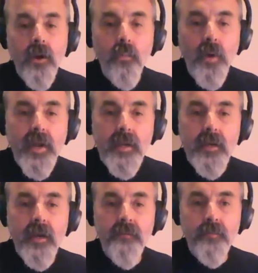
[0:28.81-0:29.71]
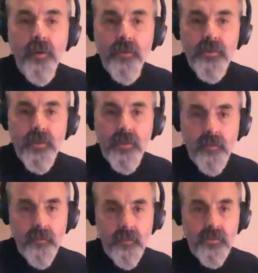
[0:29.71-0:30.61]
way of
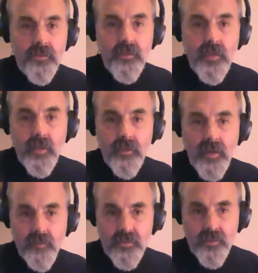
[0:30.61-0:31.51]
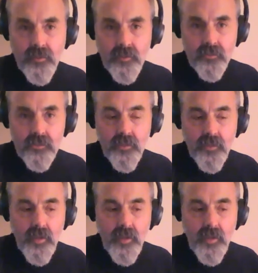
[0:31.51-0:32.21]
approaching these singing type songs.